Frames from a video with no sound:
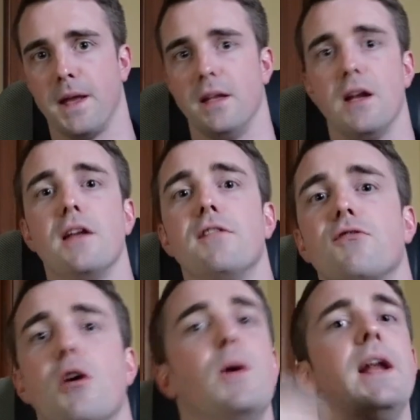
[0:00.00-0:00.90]
then I
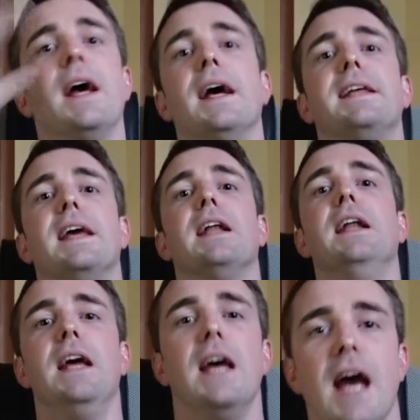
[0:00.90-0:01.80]
throw it
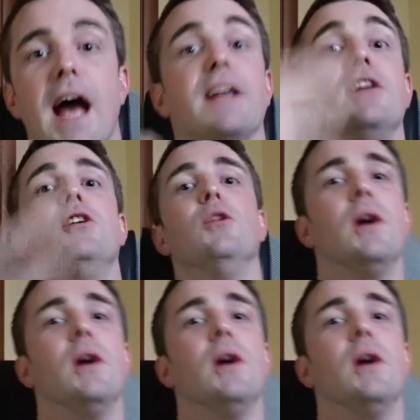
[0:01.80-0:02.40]
again at you.